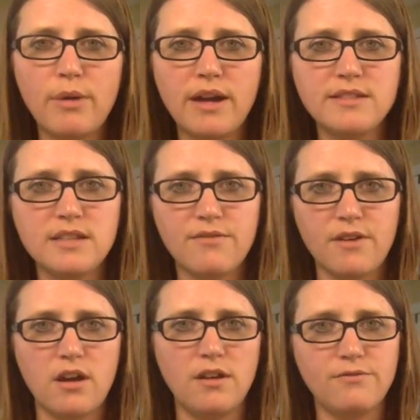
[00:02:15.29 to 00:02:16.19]
buy stuff
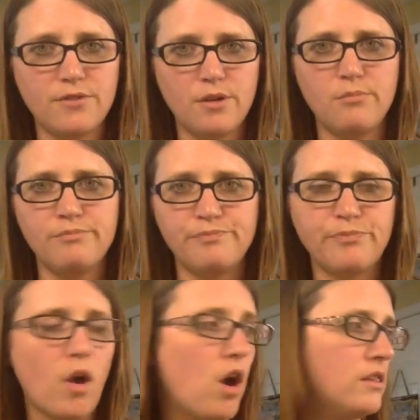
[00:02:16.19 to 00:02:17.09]
on from
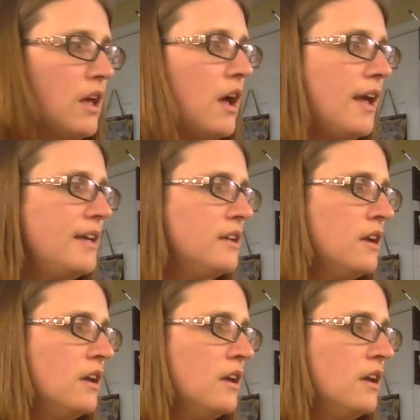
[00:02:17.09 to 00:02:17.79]
online.